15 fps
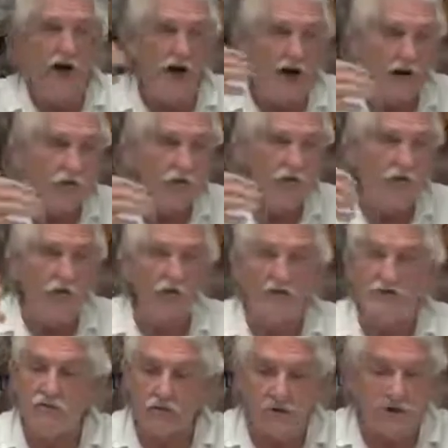
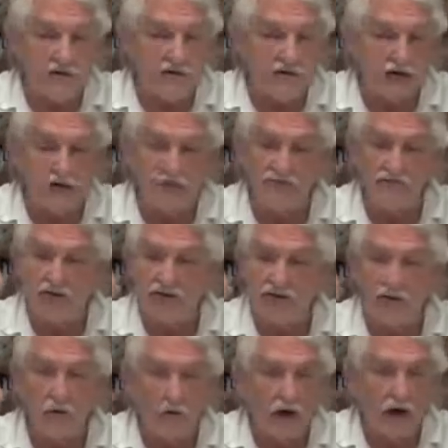Omnivores, very intelligent,
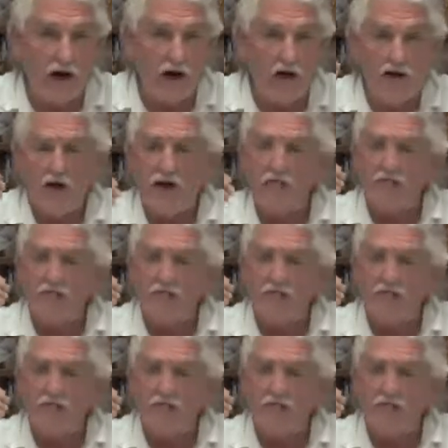very aware.